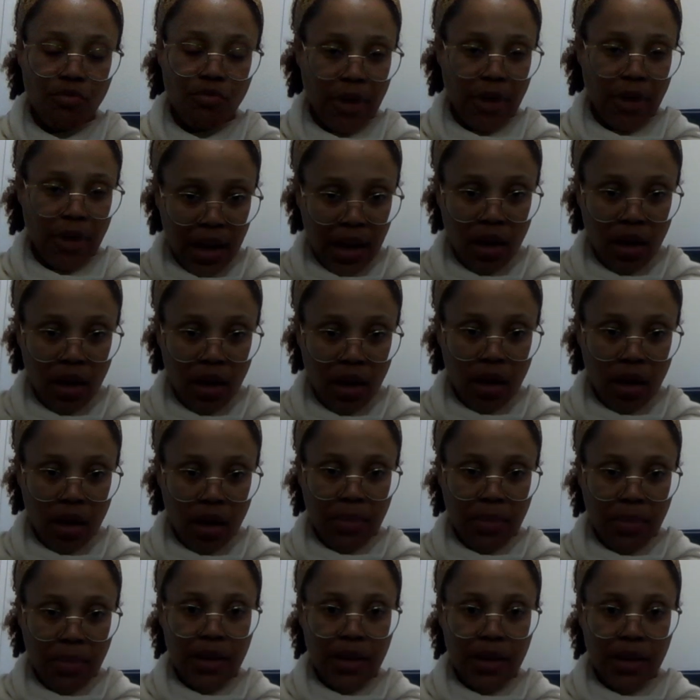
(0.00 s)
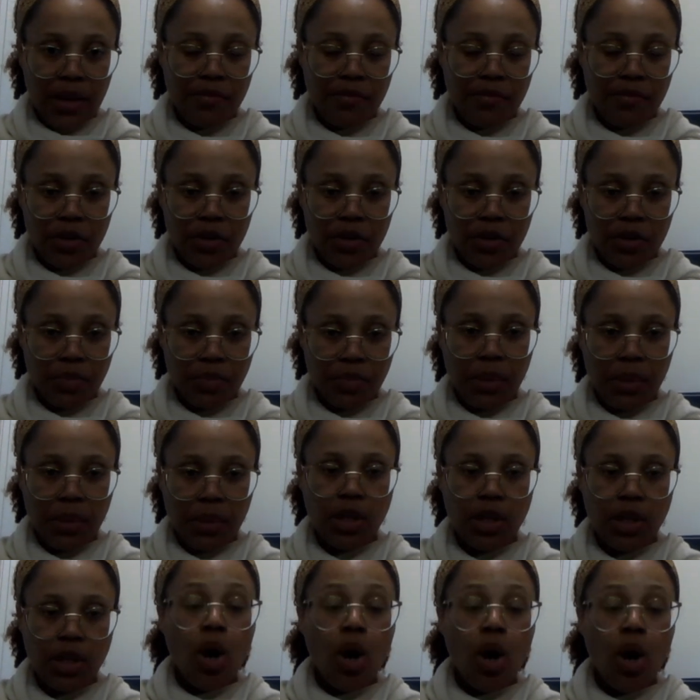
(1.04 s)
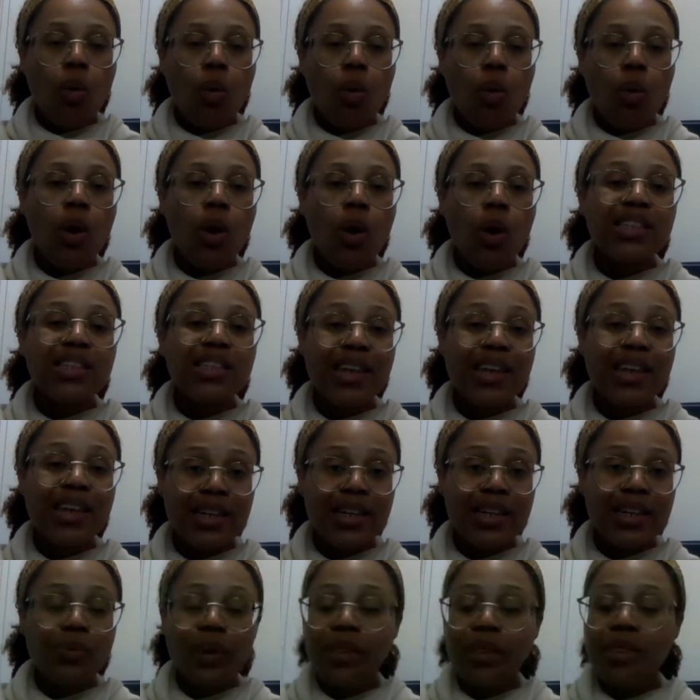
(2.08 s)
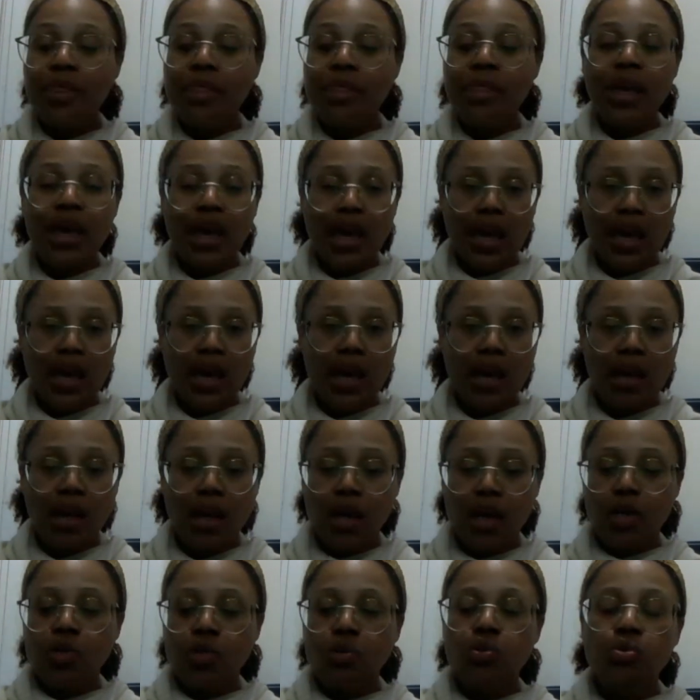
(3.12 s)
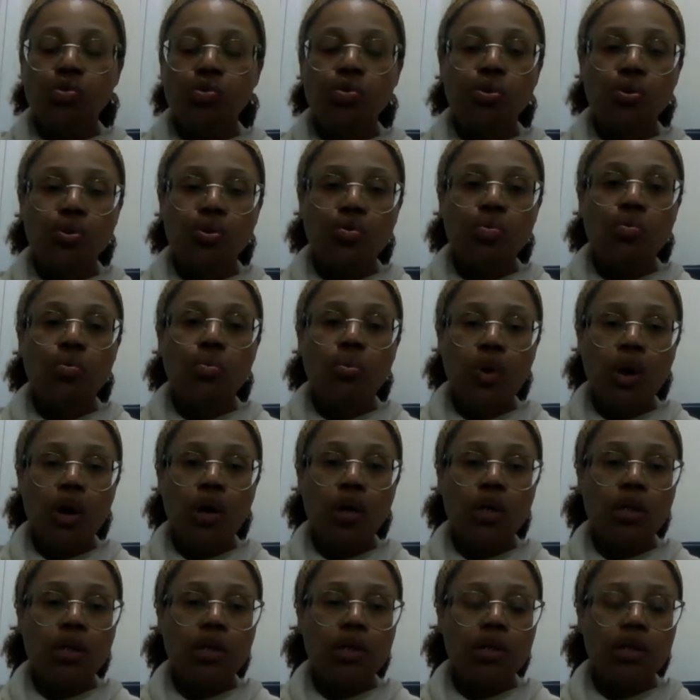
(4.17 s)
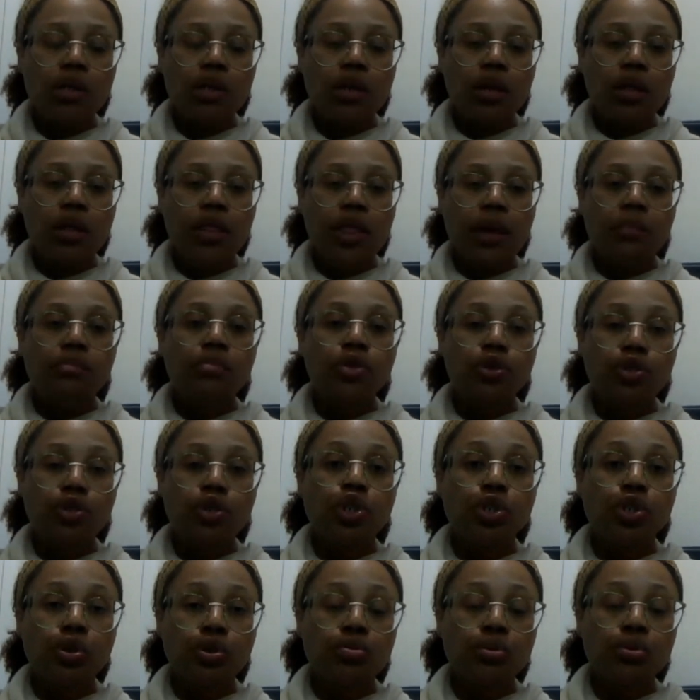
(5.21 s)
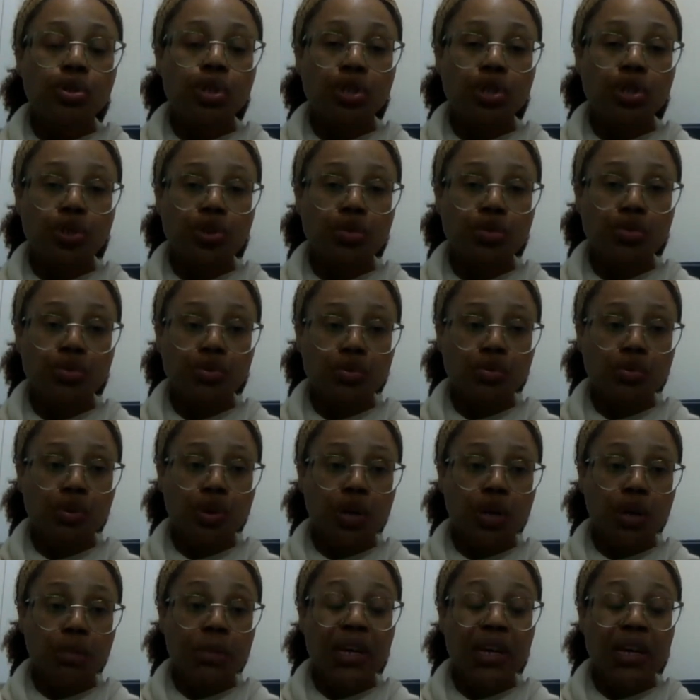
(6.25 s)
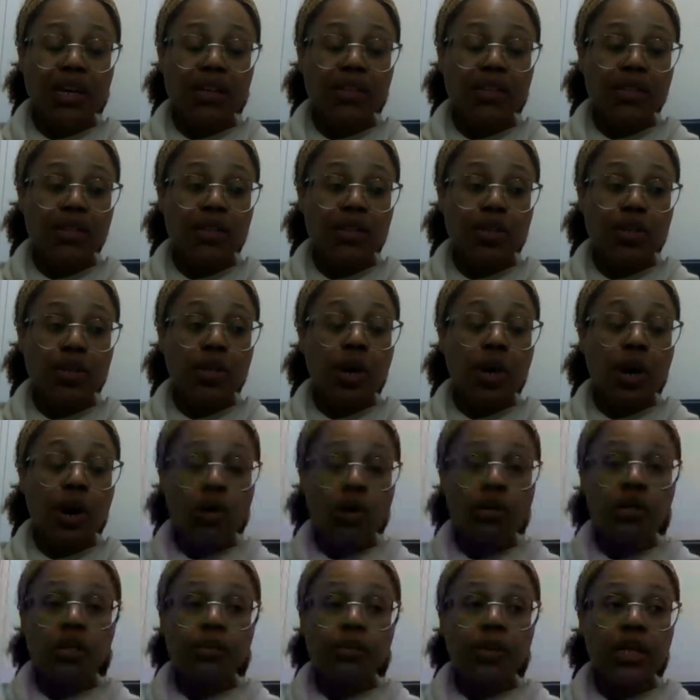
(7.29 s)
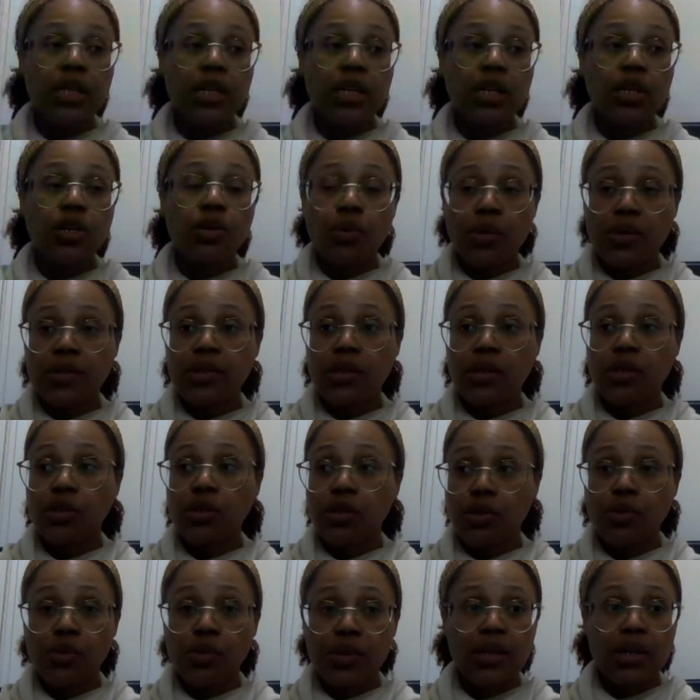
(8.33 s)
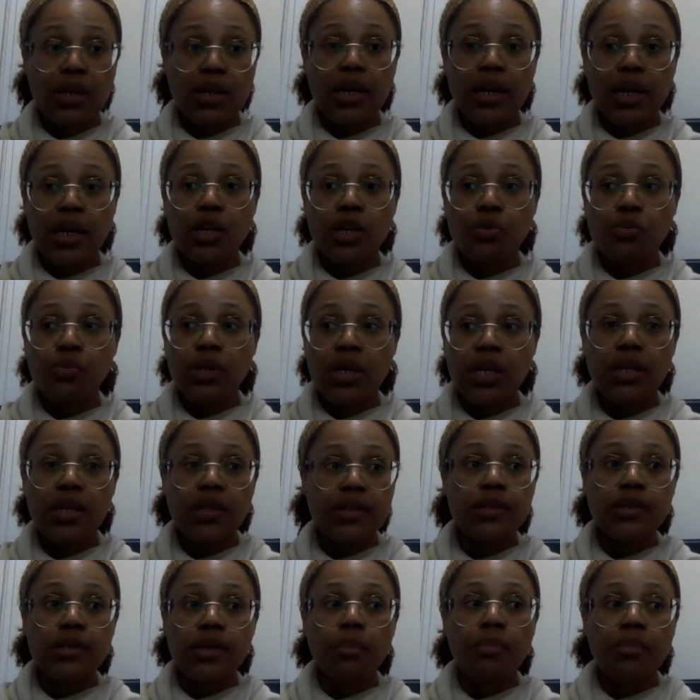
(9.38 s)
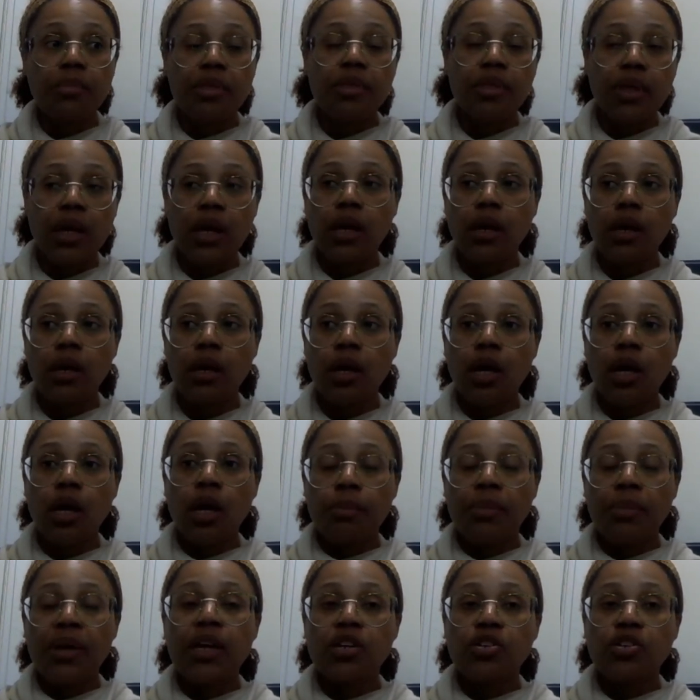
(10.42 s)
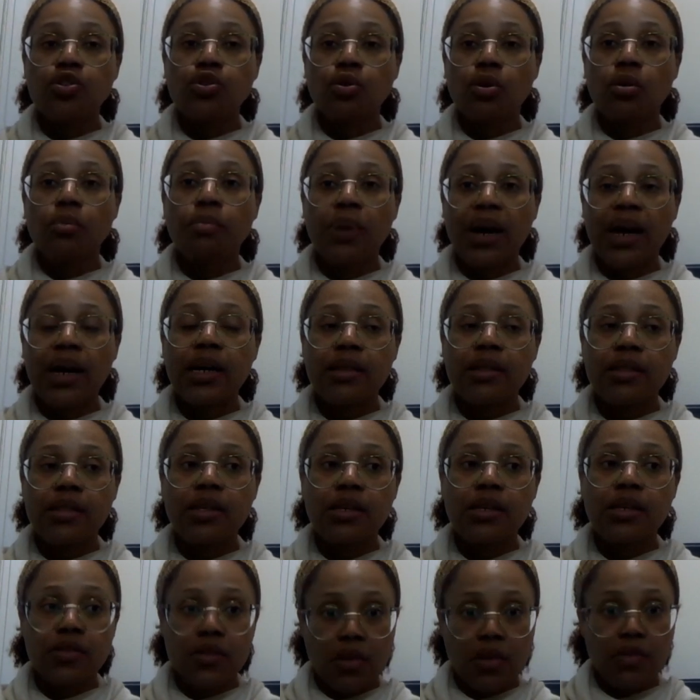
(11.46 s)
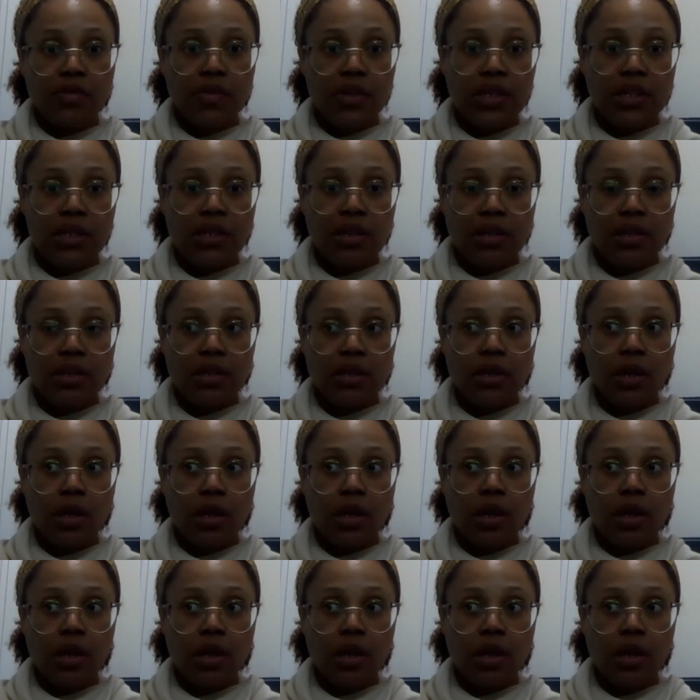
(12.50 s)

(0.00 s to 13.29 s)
read by the first payment? What thing do you want them to show to you? Because ultimately, you as a client, you need something because you're buying these services,